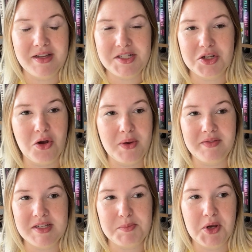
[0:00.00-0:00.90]
it's a go
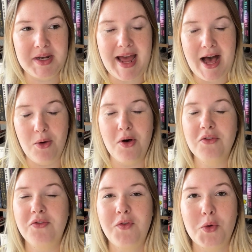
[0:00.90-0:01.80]
get this book now
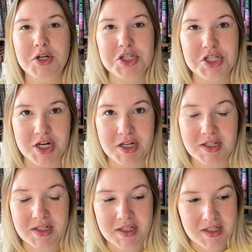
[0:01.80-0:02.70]
for sure.
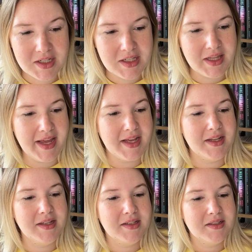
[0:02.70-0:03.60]
Like,